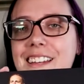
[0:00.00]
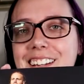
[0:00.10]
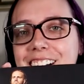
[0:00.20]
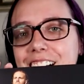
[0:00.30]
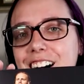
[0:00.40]
I'm
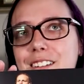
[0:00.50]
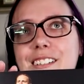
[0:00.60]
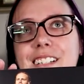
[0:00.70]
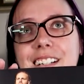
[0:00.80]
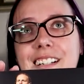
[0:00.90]
glad it's
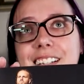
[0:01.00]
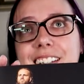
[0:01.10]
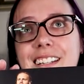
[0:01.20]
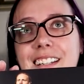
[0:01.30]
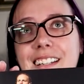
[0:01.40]
not the
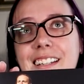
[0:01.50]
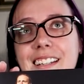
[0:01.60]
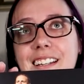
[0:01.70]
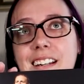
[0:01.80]
same signature.